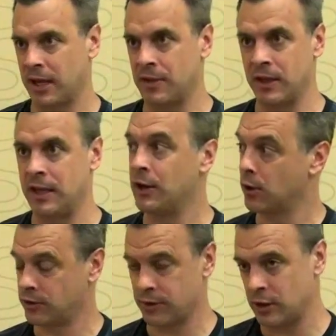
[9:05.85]
in the
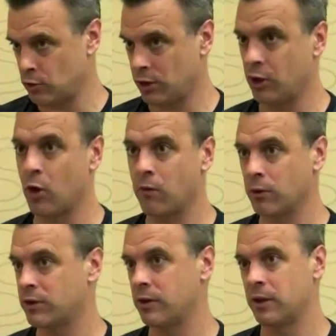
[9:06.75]
gears, and then you can go over
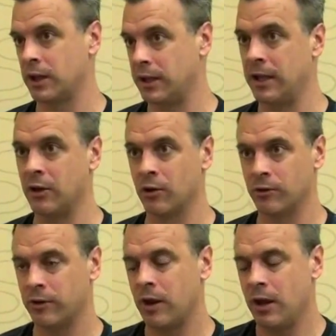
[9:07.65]
to the
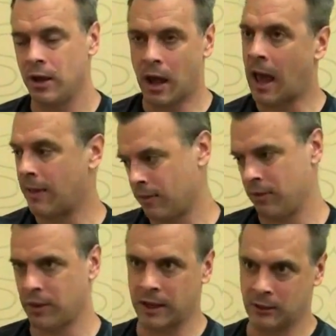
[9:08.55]
gears and
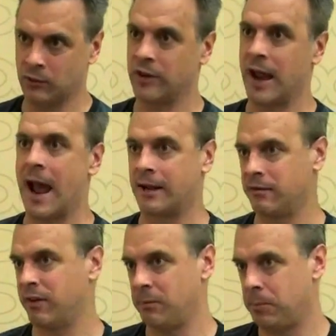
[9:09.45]
like there's an
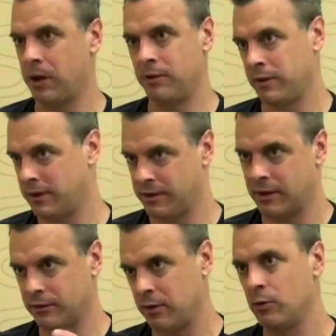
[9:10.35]
activate button that
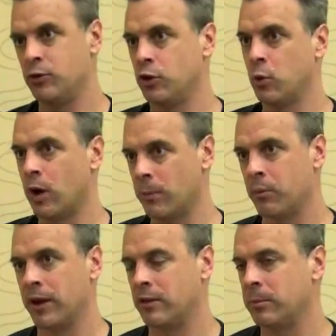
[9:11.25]
says, do you want to
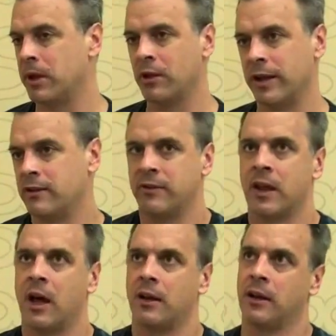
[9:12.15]
break the mill? It's
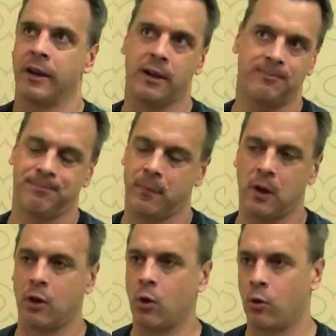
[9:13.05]
not like
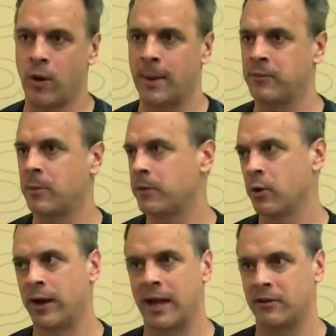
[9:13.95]
go grab something or
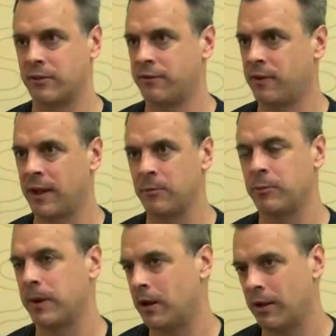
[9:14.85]
cast a flame
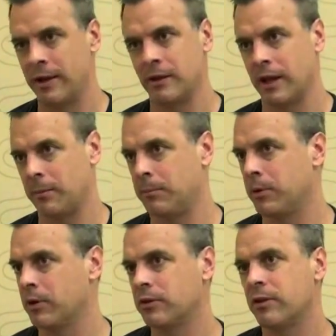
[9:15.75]
spell and like
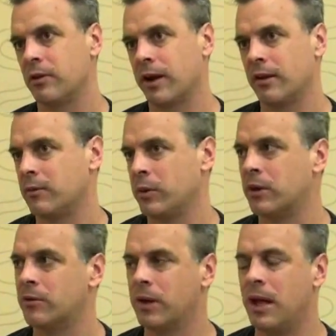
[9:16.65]
burn it to the ground. We
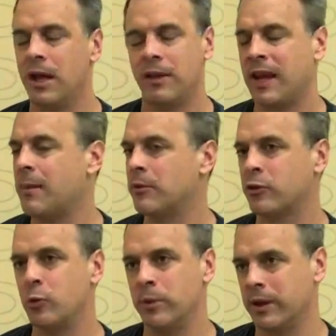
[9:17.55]
don't. The game is
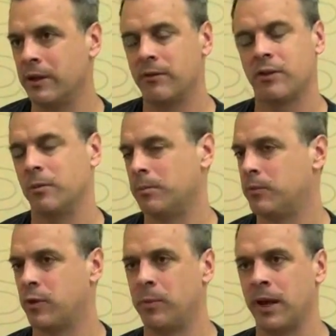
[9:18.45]
too big
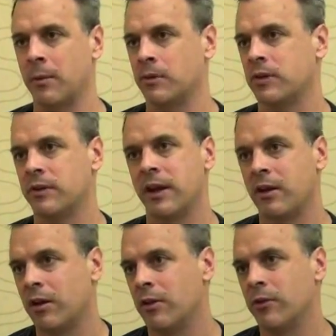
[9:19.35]
to be able to take
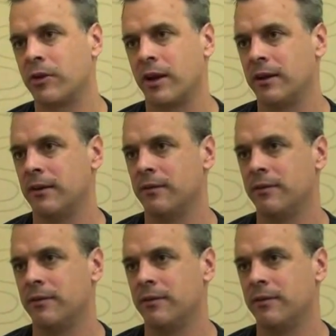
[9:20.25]
on those kind of